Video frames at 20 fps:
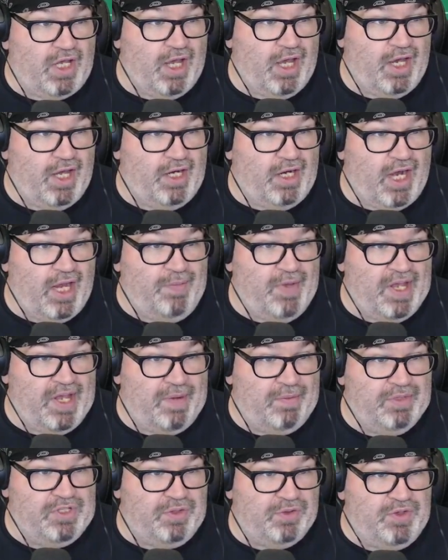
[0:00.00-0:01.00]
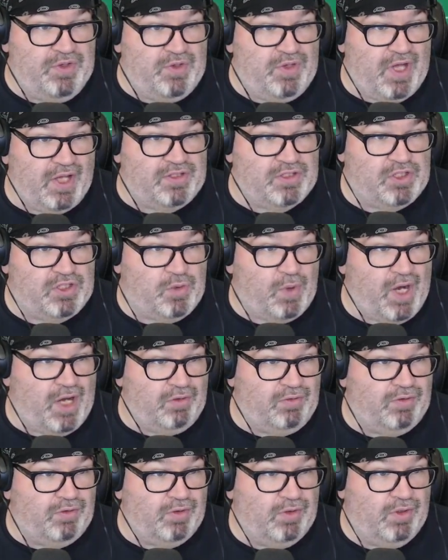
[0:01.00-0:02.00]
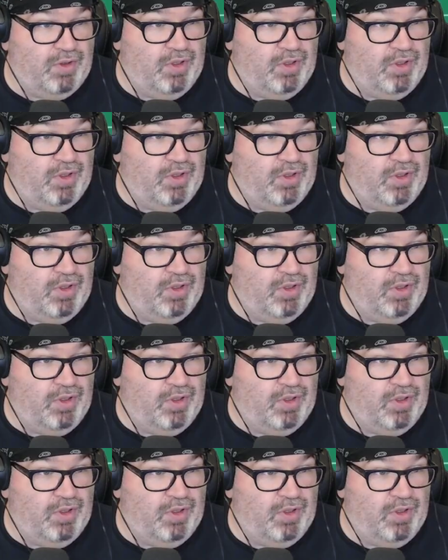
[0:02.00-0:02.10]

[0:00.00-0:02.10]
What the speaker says: at IBM until 2012.